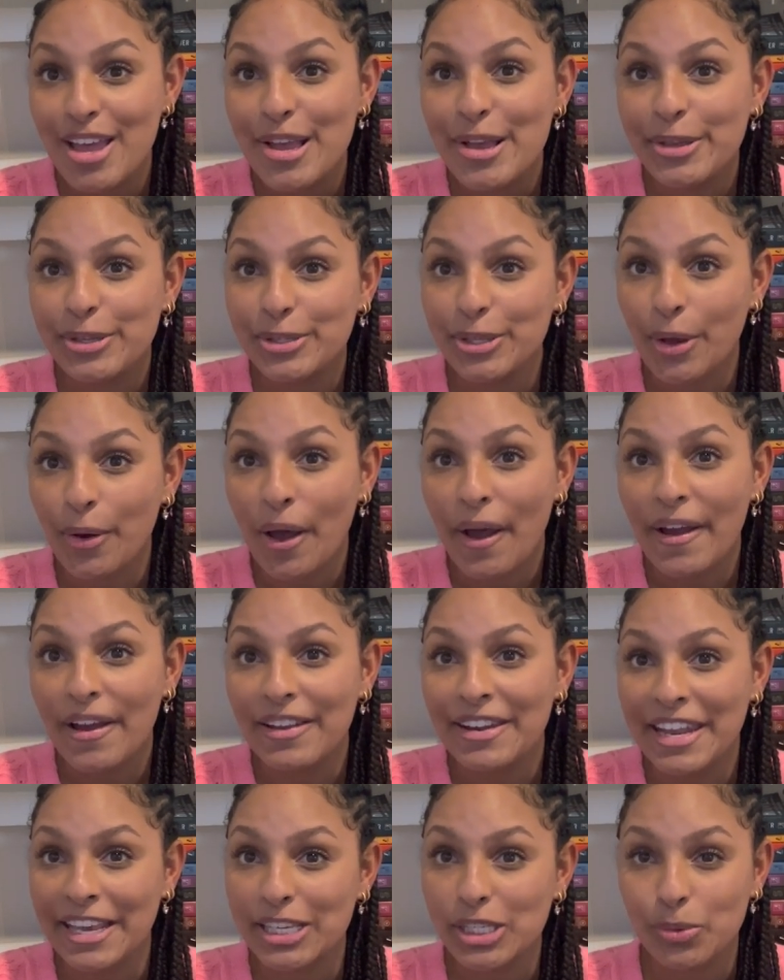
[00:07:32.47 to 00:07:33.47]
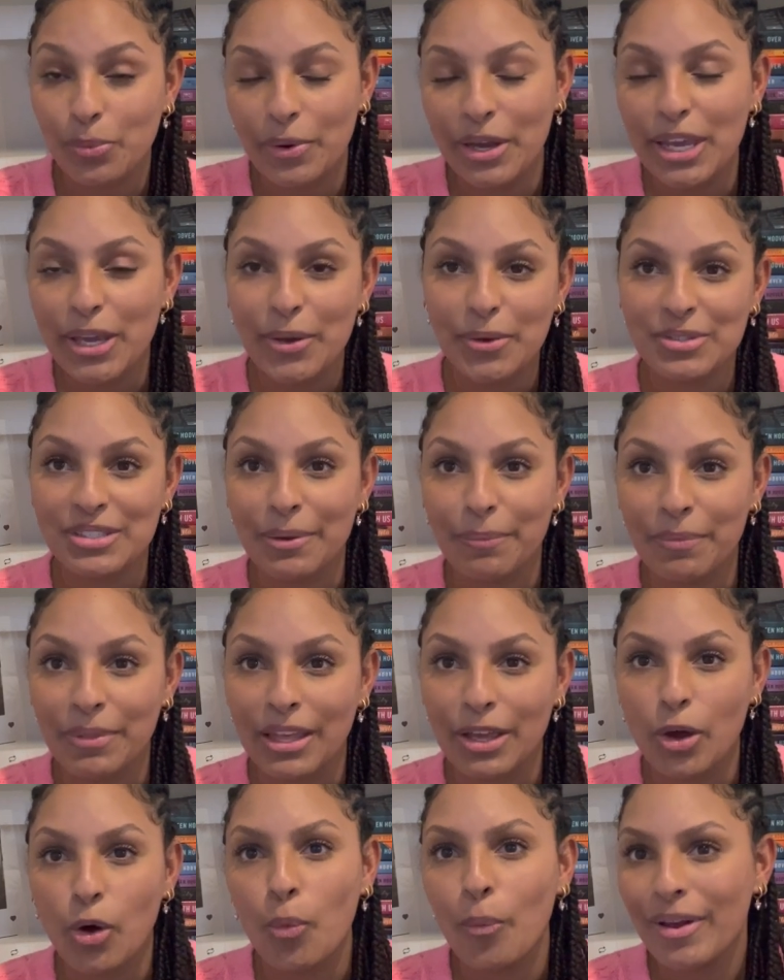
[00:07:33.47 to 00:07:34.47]
So next week or something,
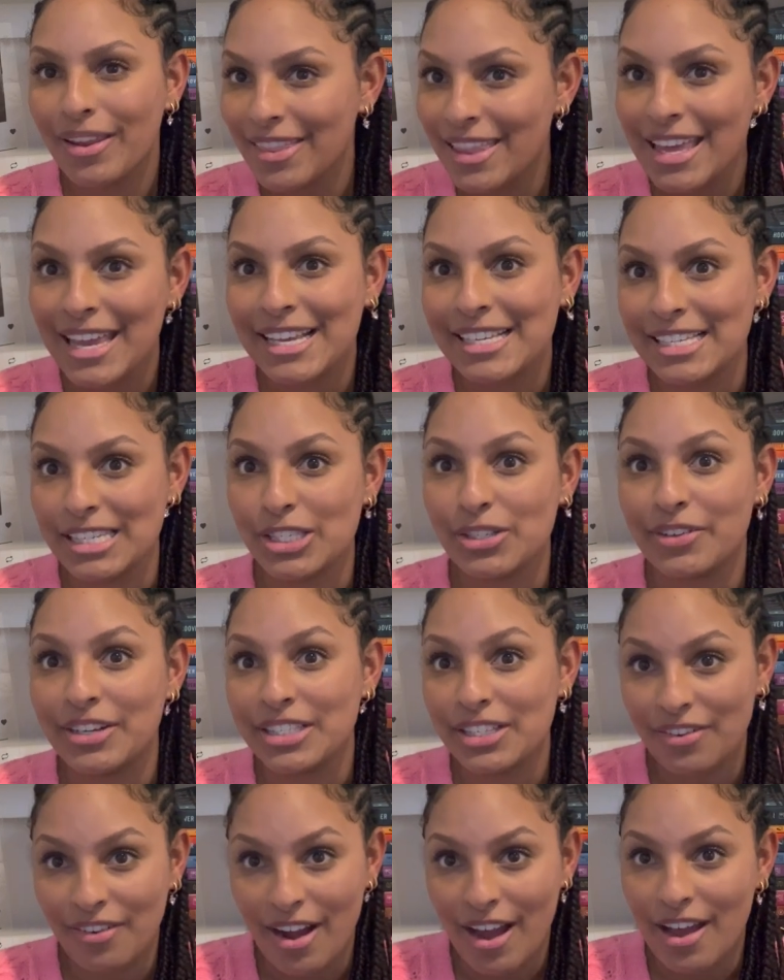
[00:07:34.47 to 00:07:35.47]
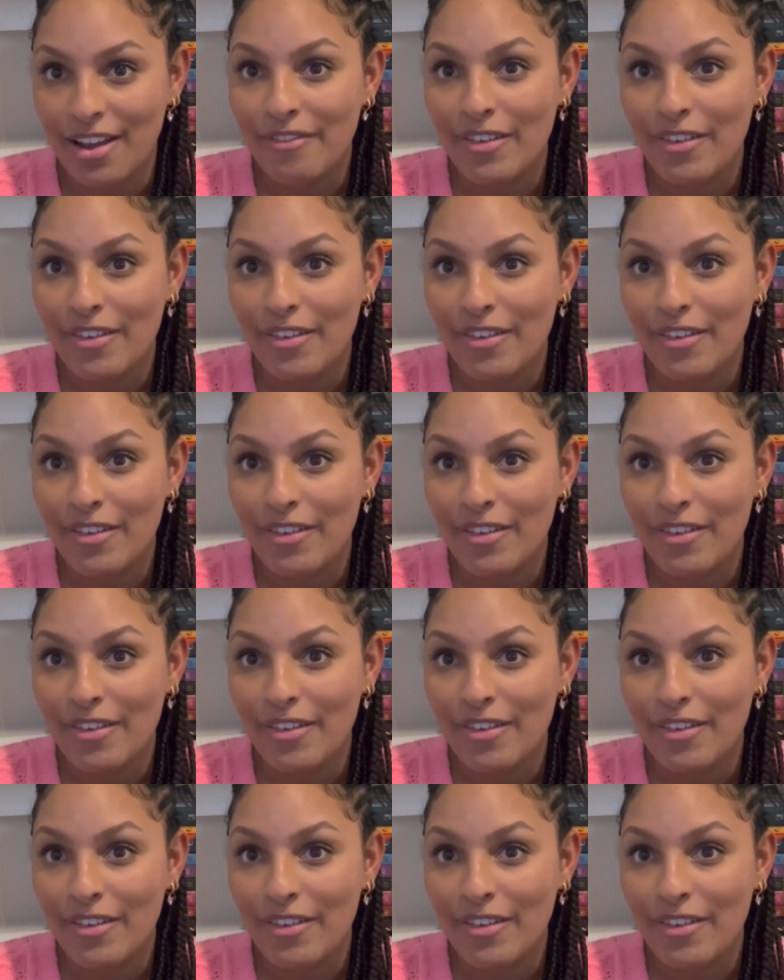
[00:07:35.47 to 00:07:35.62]
or when the accessories arrive,